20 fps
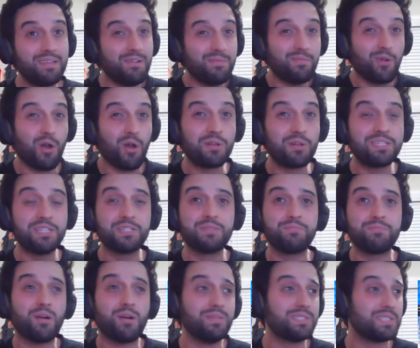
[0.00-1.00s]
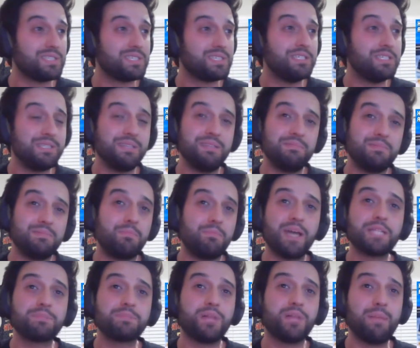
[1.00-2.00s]
for all intents and purposes, he's the
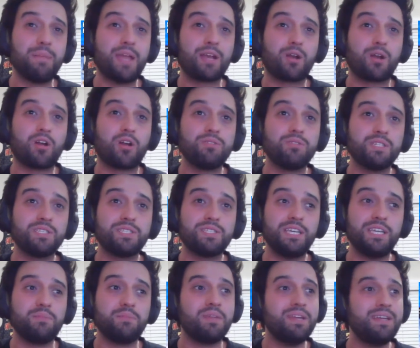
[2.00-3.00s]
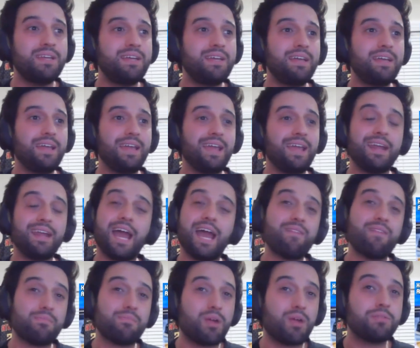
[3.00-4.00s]
best playmaker on this team. And I
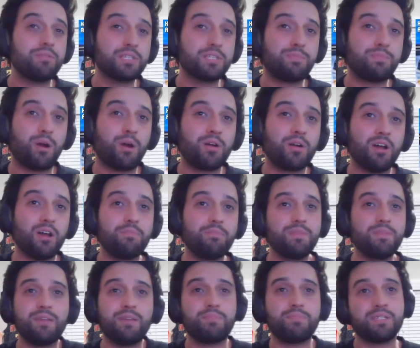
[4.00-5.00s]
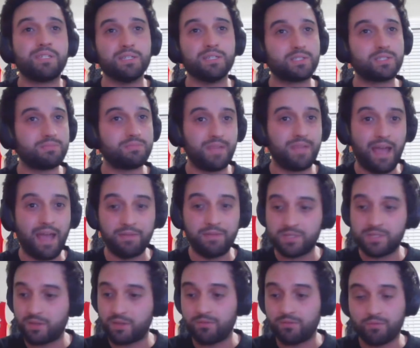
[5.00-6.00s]
haven't brought this part up yet because
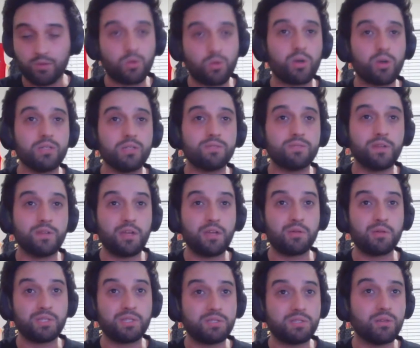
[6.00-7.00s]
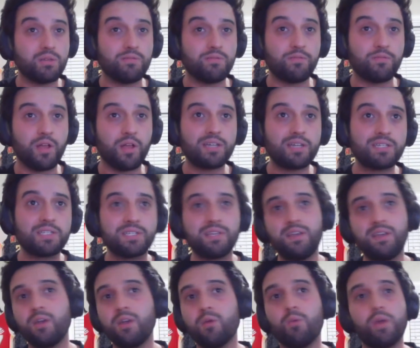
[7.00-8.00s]
as of recording this video, it's still in flux.
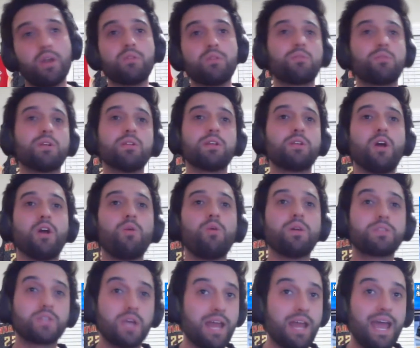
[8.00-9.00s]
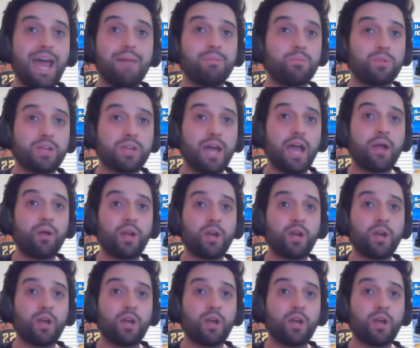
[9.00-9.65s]
We don't really know what's going to happen with Kyrie